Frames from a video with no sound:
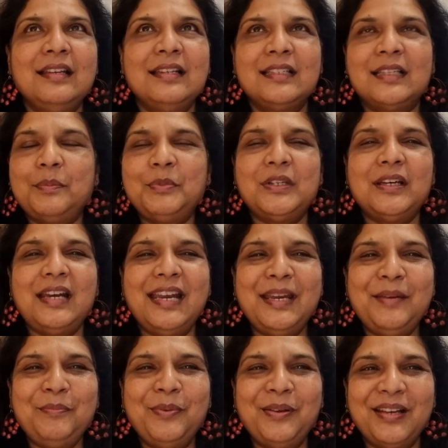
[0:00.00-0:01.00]

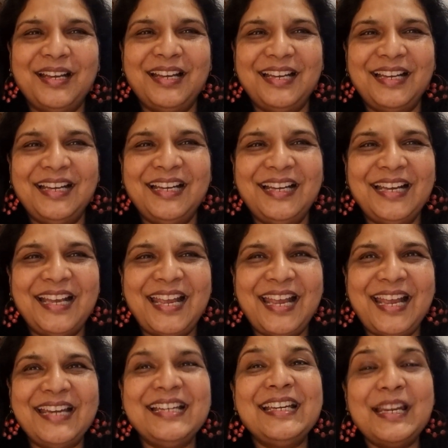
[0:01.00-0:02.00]
subscribe, uh,
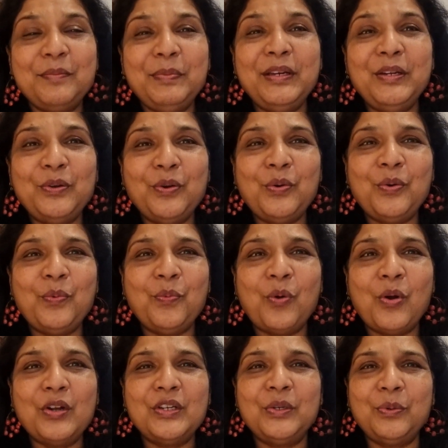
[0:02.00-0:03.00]
and let me know
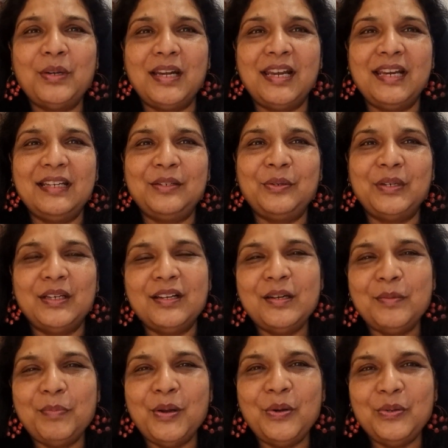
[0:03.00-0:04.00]
what you would like to hear
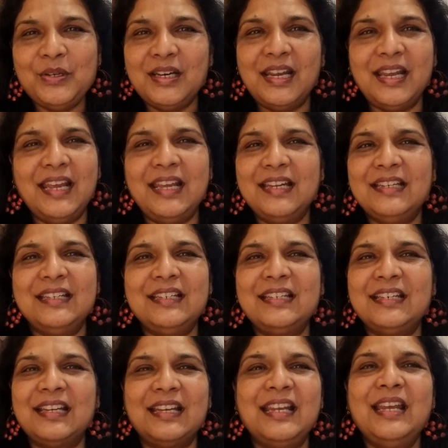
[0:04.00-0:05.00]
about. And
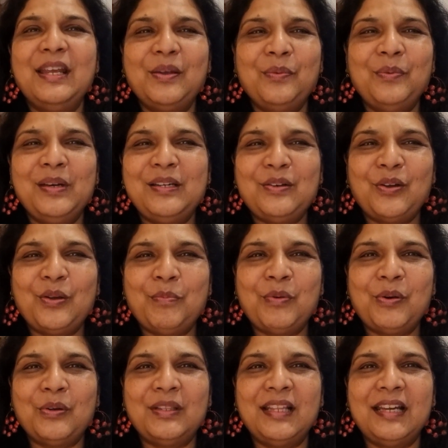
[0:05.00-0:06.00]
uh, we'll talk
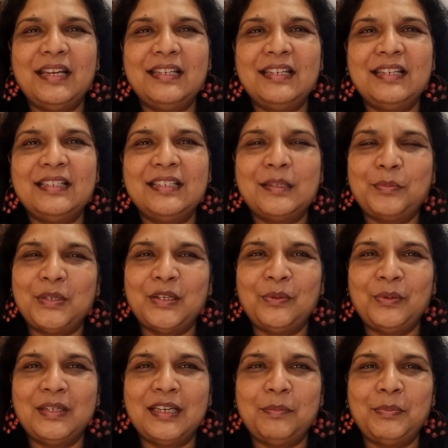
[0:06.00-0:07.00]
about that in
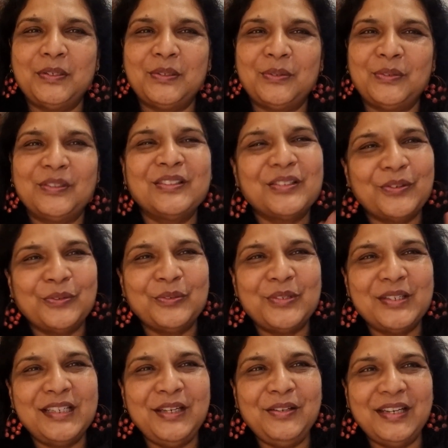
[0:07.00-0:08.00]
subsequent episodes. So
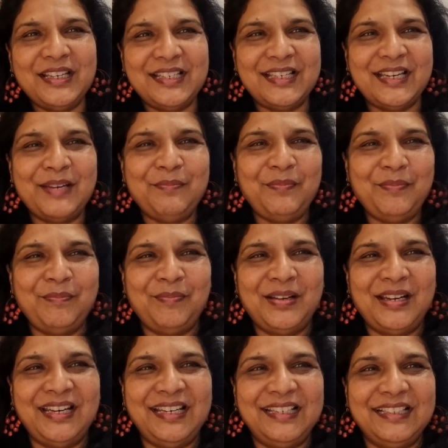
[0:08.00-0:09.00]
see you next time.
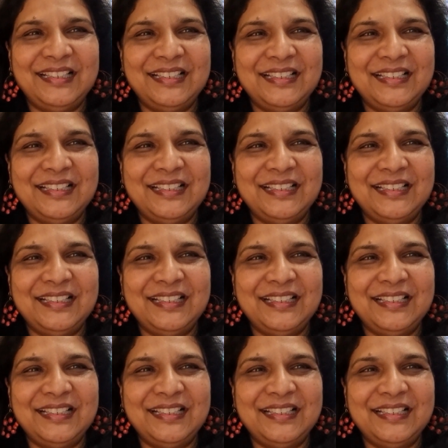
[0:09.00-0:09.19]
Bye.